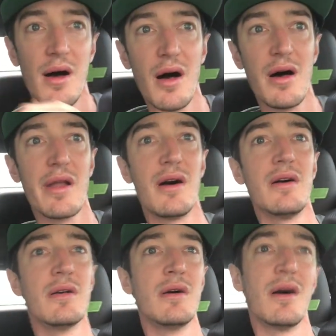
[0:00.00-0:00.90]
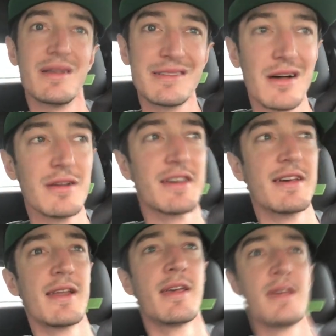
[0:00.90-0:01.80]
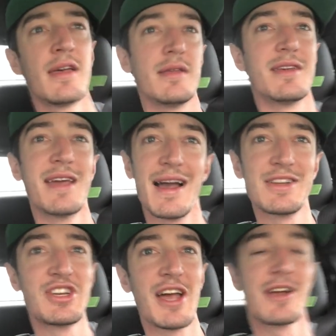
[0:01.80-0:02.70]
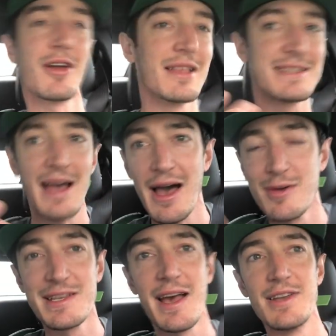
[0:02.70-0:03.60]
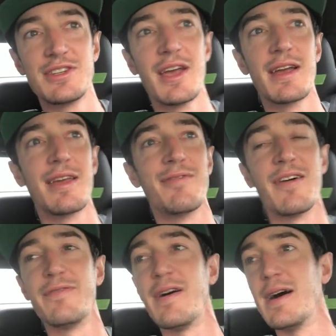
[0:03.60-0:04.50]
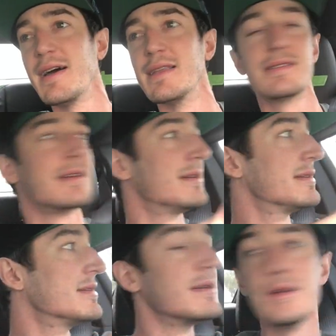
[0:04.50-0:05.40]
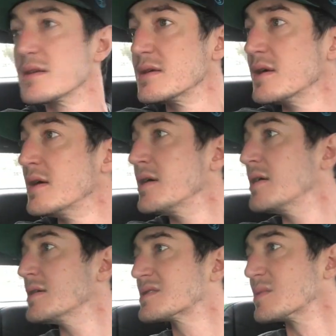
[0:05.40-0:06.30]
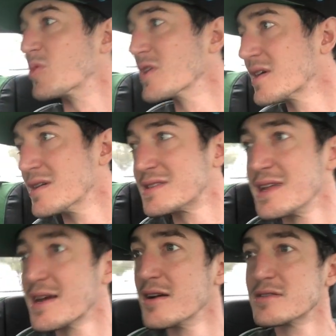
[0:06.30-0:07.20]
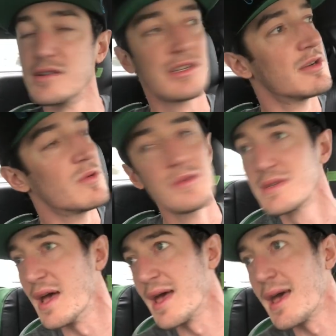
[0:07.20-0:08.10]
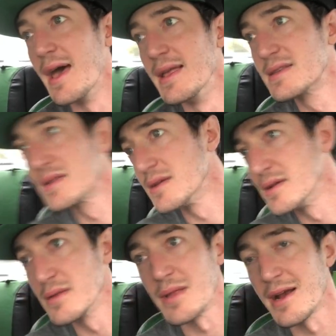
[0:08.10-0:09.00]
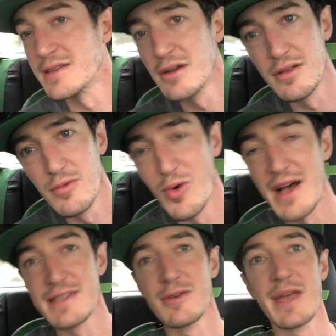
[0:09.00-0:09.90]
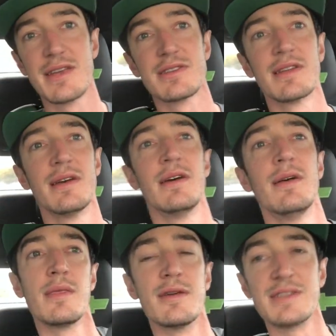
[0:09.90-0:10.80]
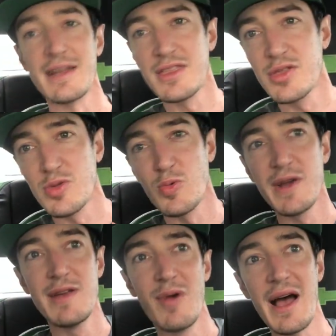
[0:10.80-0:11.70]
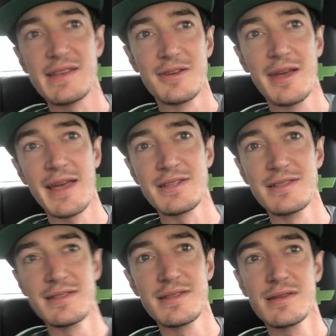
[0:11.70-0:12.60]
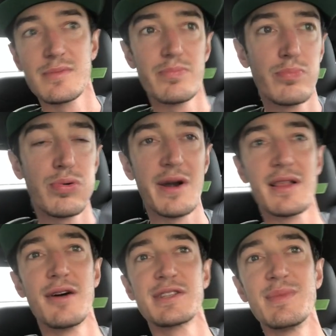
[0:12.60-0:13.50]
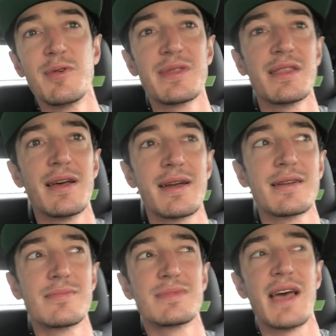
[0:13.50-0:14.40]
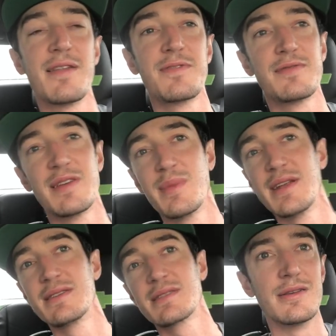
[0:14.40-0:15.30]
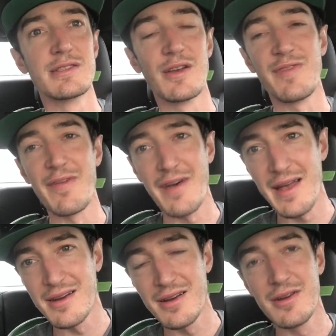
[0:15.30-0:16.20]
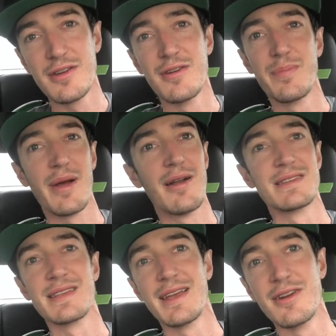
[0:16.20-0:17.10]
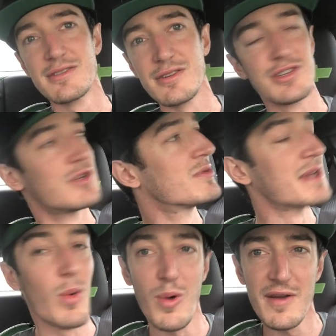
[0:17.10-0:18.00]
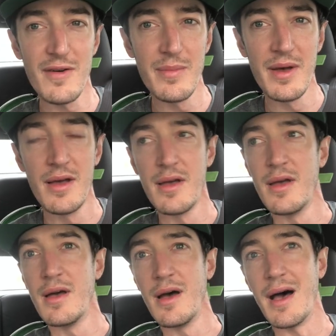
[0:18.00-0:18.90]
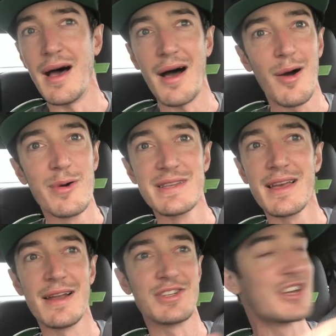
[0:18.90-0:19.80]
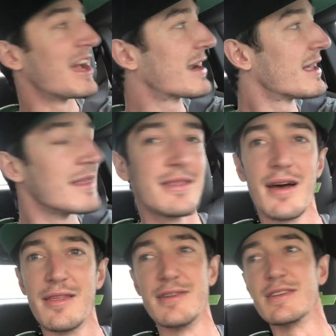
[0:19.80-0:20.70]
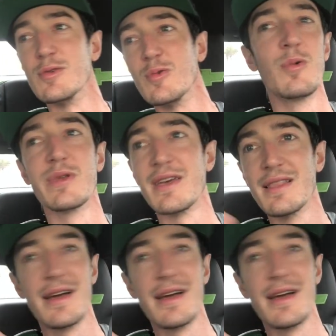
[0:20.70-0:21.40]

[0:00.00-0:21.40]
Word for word: all in all, it's all good you gotta check, or at least I always gotta check, if I find some really good sneakers or shoes at like a certain Ross location. There's like three Ross locations pretty close to me within like 10, 15 minutes. So if I find a good pair of sneakers or shoes at one of them, I always gotta check the other two within